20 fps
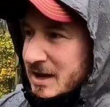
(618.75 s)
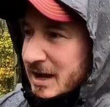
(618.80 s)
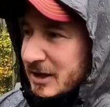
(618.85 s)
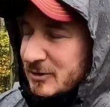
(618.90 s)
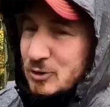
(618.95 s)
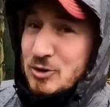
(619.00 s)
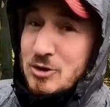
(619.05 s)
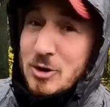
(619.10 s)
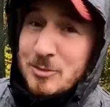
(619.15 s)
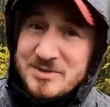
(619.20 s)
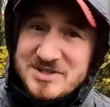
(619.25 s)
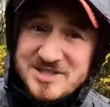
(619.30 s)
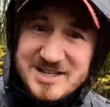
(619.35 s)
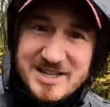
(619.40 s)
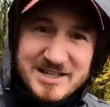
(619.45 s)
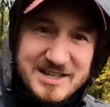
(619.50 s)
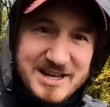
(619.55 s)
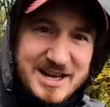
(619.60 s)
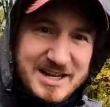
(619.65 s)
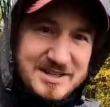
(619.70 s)
And to
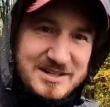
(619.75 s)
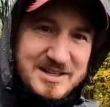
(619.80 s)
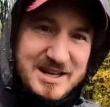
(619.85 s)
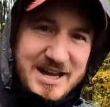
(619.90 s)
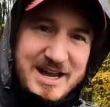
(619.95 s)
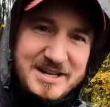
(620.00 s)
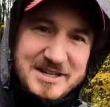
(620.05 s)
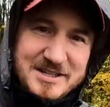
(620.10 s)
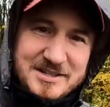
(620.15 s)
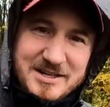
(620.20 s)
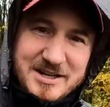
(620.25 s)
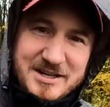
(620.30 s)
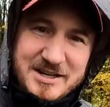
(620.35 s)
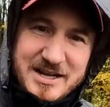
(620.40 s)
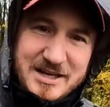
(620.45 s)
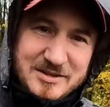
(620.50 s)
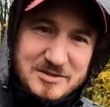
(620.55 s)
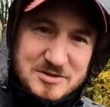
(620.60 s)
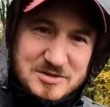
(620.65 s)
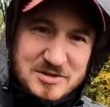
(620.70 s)
compensate that, they added 9
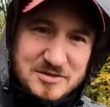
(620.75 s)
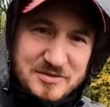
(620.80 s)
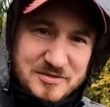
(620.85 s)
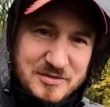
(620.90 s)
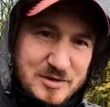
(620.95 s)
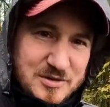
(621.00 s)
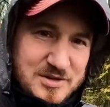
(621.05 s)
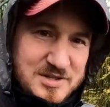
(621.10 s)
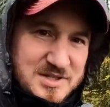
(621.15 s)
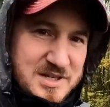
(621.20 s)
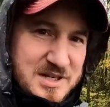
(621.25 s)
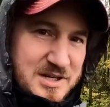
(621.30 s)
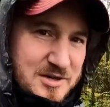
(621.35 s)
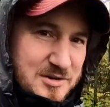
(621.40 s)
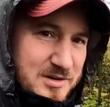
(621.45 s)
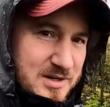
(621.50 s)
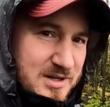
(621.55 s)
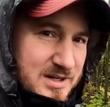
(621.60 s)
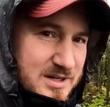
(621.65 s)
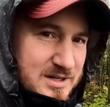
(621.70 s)
hectares of forest
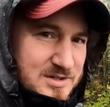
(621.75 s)
here.